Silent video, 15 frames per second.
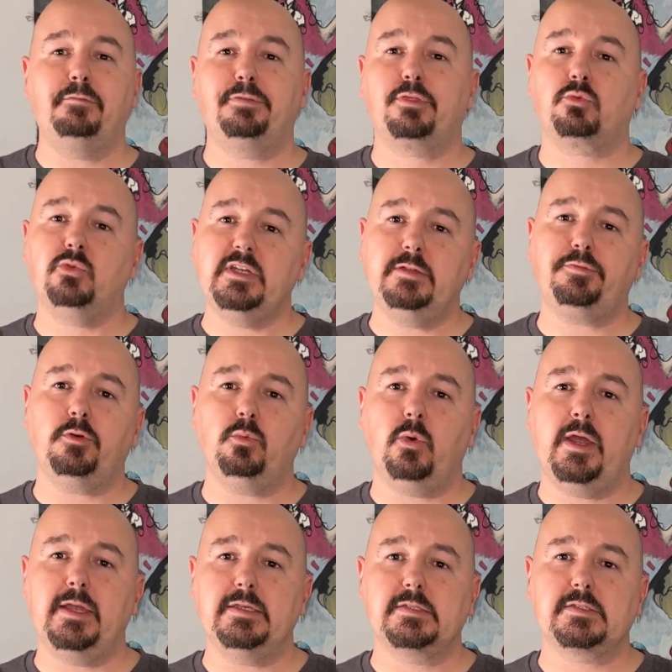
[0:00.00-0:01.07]
3 different
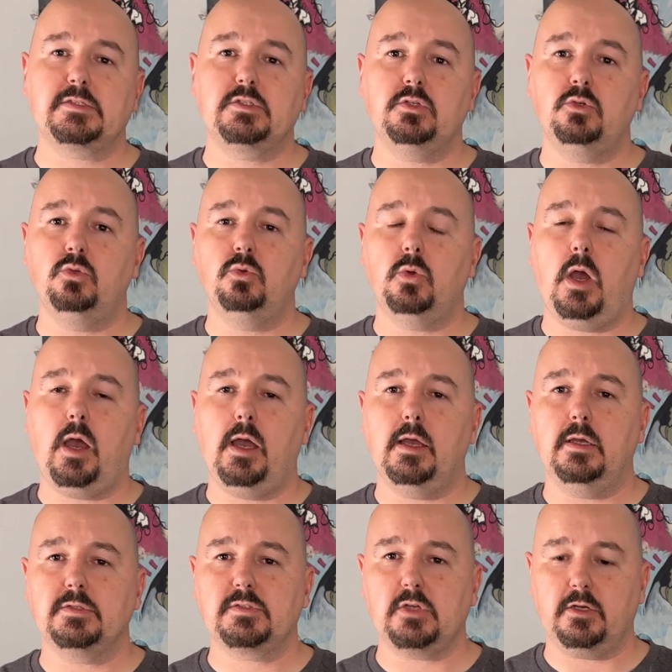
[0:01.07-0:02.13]
ways to
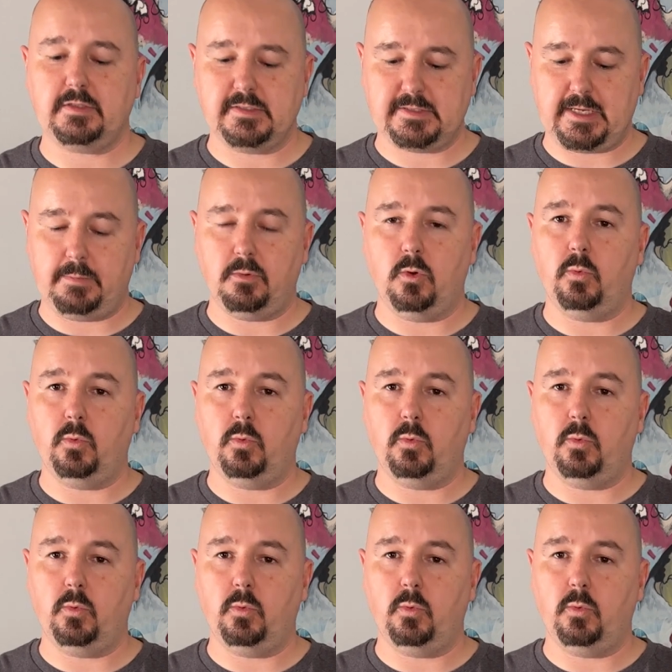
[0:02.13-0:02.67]
start the saber.